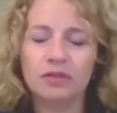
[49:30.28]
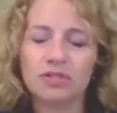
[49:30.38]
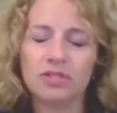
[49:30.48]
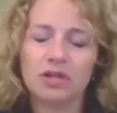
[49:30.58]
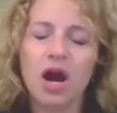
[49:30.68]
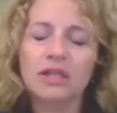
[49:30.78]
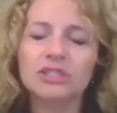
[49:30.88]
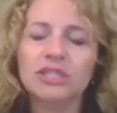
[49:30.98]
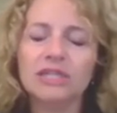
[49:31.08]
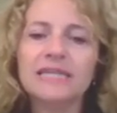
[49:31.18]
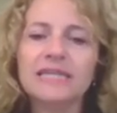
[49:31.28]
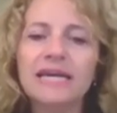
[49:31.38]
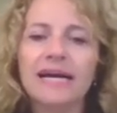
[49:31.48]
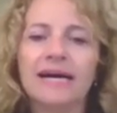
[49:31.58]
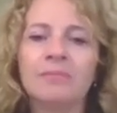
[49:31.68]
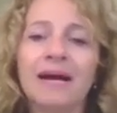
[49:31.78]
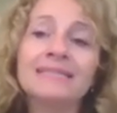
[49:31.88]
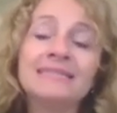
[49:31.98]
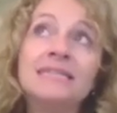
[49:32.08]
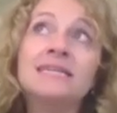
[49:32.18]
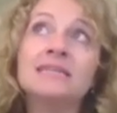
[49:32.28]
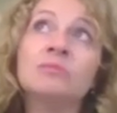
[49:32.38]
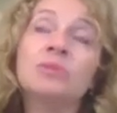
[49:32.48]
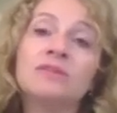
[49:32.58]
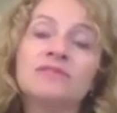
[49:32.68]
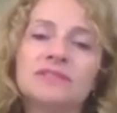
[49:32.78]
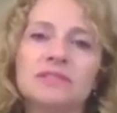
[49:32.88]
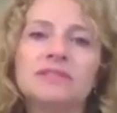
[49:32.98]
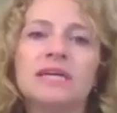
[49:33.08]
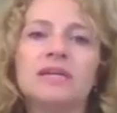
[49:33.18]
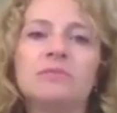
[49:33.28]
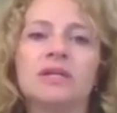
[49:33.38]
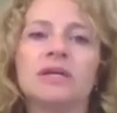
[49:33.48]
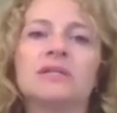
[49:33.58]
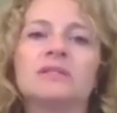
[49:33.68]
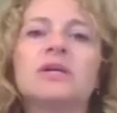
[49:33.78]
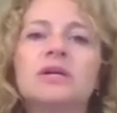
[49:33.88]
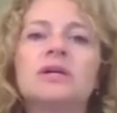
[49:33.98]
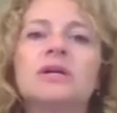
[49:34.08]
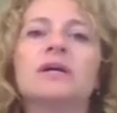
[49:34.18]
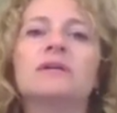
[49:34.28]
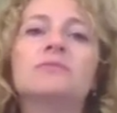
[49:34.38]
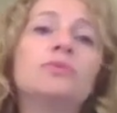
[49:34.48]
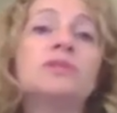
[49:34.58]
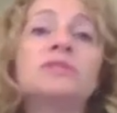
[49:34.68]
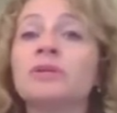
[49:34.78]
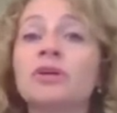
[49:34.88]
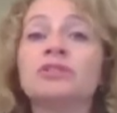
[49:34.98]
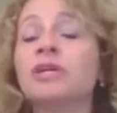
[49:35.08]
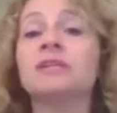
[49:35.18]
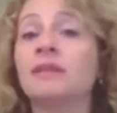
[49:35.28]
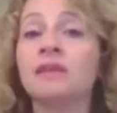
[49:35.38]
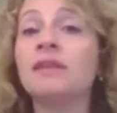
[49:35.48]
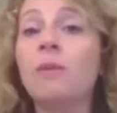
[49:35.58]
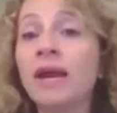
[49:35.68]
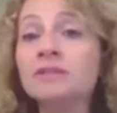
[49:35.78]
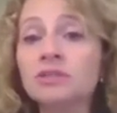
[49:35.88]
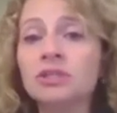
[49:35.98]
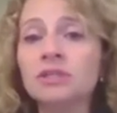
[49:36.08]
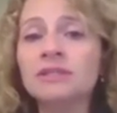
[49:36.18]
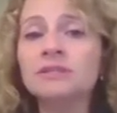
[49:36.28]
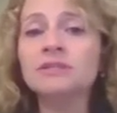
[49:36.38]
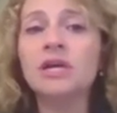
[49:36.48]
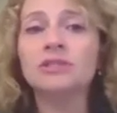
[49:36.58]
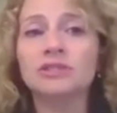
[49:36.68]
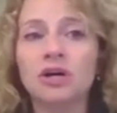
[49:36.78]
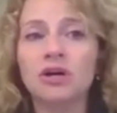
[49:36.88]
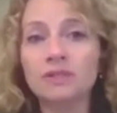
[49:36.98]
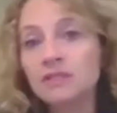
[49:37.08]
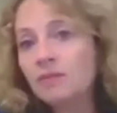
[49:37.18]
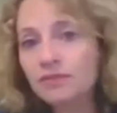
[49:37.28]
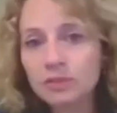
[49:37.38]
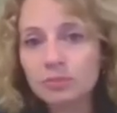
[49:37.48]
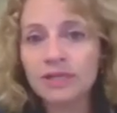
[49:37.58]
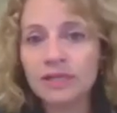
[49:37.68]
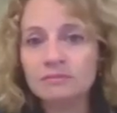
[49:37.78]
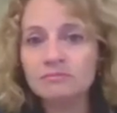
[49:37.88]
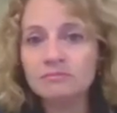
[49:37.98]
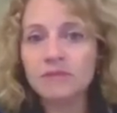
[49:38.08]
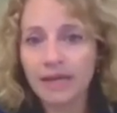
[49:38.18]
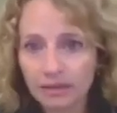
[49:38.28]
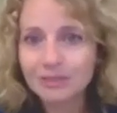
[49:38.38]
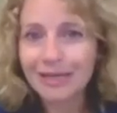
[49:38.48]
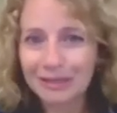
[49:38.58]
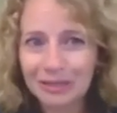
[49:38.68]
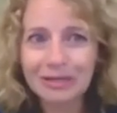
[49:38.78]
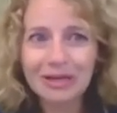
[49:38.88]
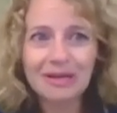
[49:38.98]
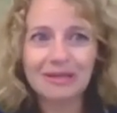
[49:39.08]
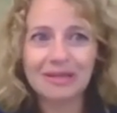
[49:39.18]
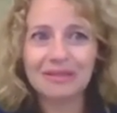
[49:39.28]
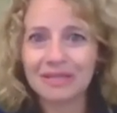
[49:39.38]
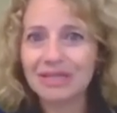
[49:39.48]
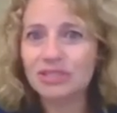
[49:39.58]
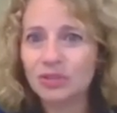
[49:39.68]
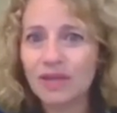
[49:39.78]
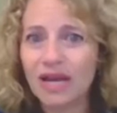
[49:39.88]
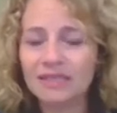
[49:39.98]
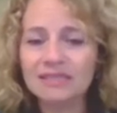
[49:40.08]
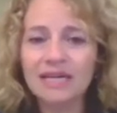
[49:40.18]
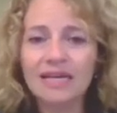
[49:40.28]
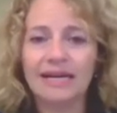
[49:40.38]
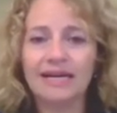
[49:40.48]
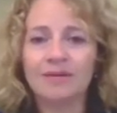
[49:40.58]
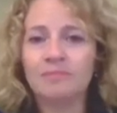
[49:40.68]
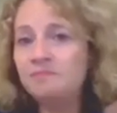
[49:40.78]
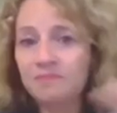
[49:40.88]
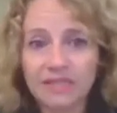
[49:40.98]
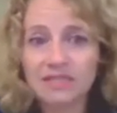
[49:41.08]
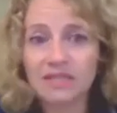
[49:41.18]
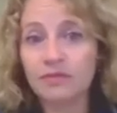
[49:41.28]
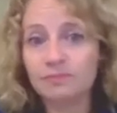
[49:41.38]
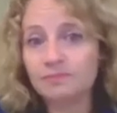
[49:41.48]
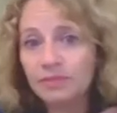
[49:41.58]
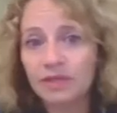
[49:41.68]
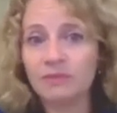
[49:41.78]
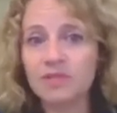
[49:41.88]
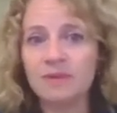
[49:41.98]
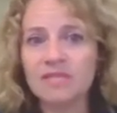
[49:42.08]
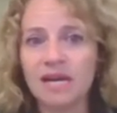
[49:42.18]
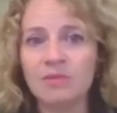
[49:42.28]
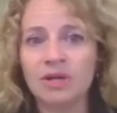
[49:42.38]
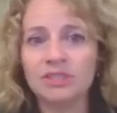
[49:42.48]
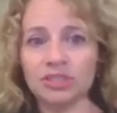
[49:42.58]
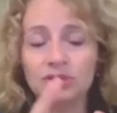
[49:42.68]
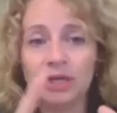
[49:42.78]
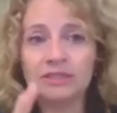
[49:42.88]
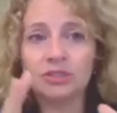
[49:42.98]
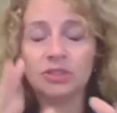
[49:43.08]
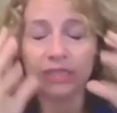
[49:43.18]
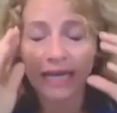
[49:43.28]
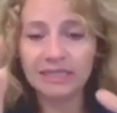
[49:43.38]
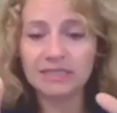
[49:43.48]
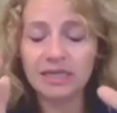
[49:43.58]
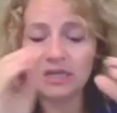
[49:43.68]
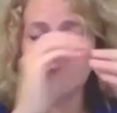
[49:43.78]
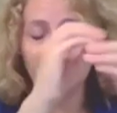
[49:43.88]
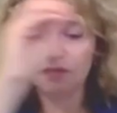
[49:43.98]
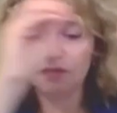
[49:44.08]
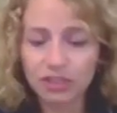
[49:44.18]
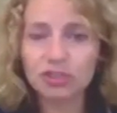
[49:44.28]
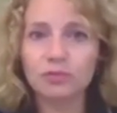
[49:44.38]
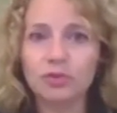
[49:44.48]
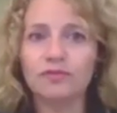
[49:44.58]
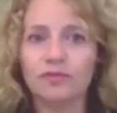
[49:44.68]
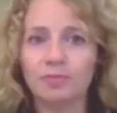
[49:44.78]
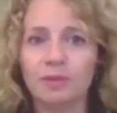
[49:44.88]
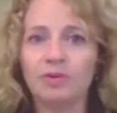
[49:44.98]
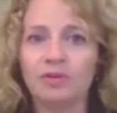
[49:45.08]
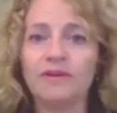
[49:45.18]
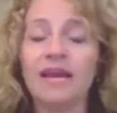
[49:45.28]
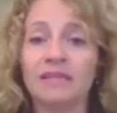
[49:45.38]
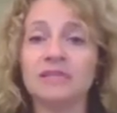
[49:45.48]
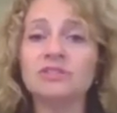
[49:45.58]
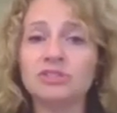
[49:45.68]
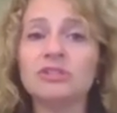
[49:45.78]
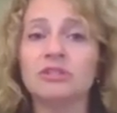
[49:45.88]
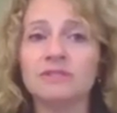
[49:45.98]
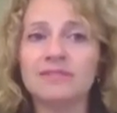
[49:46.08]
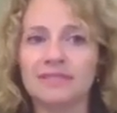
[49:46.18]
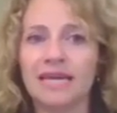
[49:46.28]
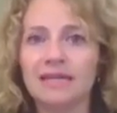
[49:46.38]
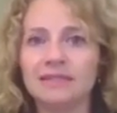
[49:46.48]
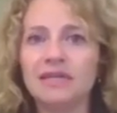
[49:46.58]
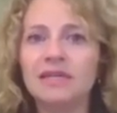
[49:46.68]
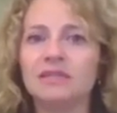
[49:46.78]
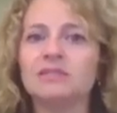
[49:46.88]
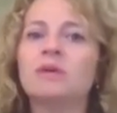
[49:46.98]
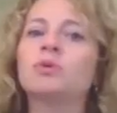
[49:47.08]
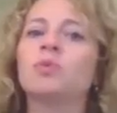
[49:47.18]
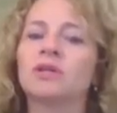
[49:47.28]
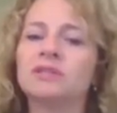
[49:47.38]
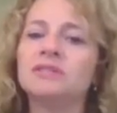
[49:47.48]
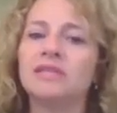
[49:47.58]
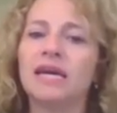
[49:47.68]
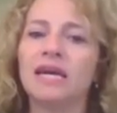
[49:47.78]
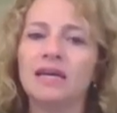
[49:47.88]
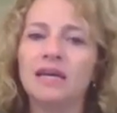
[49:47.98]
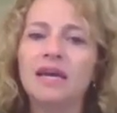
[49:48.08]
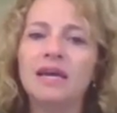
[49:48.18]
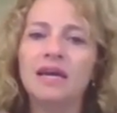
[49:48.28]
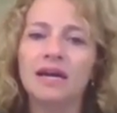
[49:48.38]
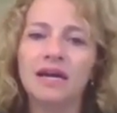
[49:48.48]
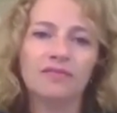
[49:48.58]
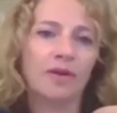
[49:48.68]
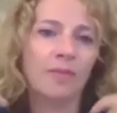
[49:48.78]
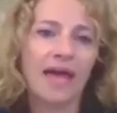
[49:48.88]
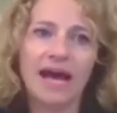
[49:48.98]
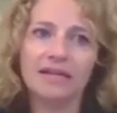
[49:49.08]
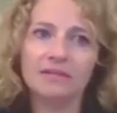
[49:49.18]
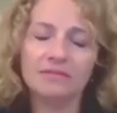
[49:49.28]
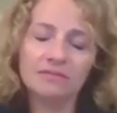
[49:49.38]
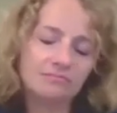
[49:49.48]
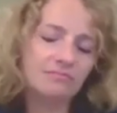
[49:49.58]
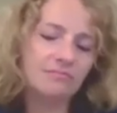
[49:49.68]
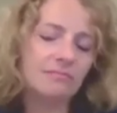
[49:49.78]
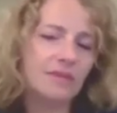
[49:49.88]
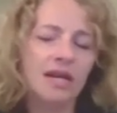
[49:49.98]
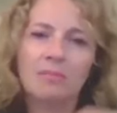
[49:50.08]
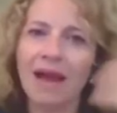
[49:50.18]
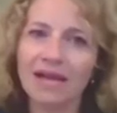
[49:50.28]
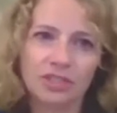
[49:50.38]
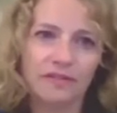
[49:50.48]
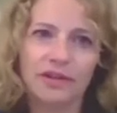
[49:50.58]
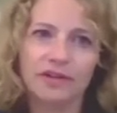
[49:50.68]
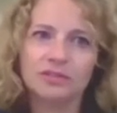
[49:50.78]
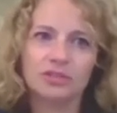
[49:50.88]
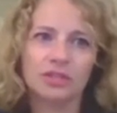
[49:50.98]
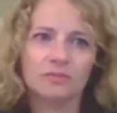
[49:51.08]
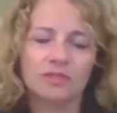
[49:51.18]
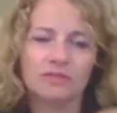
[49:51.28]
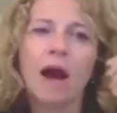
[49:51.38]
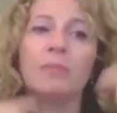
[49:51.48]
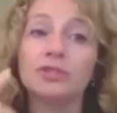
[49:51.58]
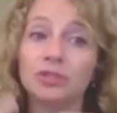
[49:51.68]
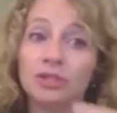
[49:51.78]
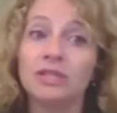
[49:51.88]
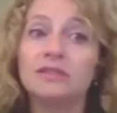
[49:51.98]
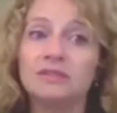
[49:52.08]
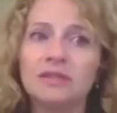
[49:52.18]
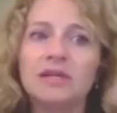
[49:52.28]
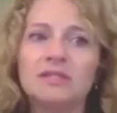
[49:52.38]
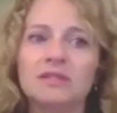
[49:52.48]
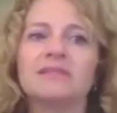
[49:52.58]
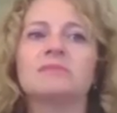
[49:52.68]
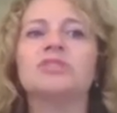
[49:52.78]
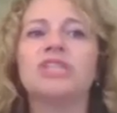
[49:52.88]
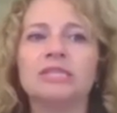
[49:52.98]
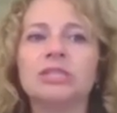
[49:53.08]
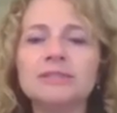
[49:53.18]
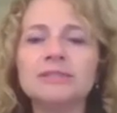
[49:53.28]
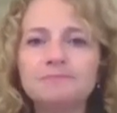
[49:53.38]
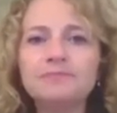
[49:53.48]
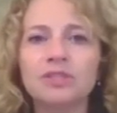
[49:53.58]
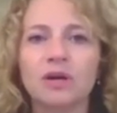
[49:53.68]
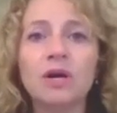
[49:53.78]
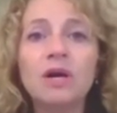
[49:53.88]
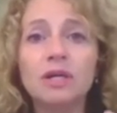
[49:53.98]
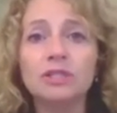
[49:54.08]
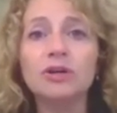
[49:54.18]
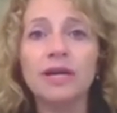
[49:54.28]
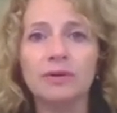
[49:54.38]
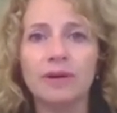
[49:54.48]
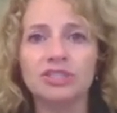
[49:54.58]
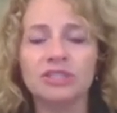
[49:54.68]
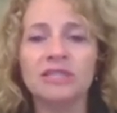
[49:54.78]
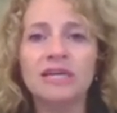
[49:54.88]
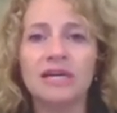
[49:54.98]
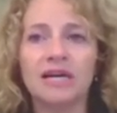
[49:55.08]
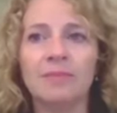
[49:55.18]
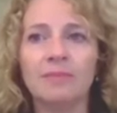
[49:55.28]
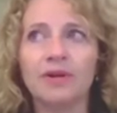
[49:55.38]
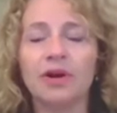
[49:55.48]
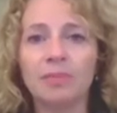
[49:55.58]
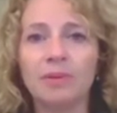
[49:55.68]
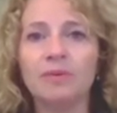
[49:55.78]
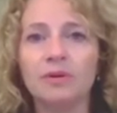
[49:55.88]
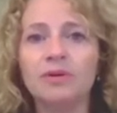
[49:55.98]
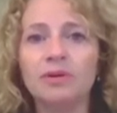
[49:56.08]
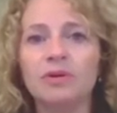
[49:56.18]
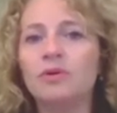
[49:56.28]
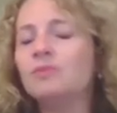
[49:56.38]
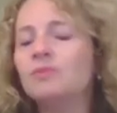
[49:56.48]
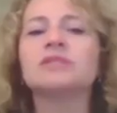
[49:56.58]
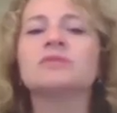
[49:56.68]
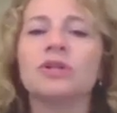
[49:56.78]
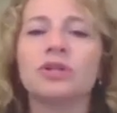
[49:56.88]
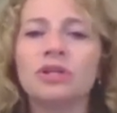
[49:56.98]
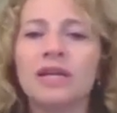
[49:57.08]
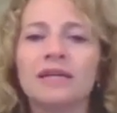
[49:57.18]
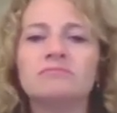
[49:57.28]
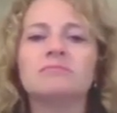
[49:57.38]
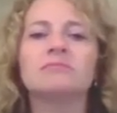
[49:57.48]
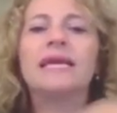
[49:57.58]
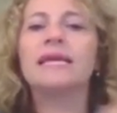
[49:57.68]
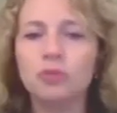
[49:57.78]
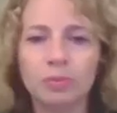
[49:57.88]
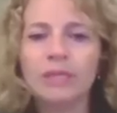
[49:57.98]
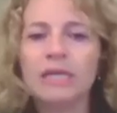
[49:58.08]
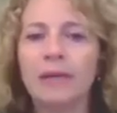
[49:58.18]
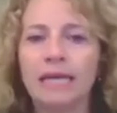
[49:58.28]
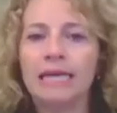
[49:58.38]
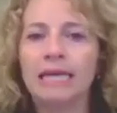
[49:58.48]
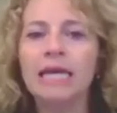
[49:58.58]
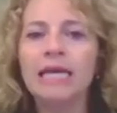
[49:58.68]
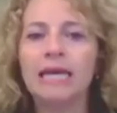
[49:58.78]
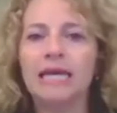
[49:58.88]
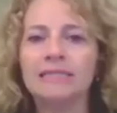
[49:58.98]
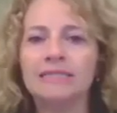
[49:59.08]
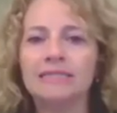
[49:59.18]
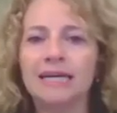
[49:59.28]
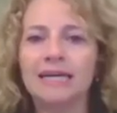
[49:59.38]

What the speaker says: technologies. I say take somebody to facilitate because we simply aren't trained to think that way as attorneys. So it's helpful to bring in an outsider that can do that. That's a lot of what, again, we spend time on, is just trying to create a visual for people of, hey, this is your current state. Here's how it works today. And from that, kind of magic flows in terms of opportunities to make some changes. So it's a great question. There are people who, this is what they're good at. They can do it pretty quickly. And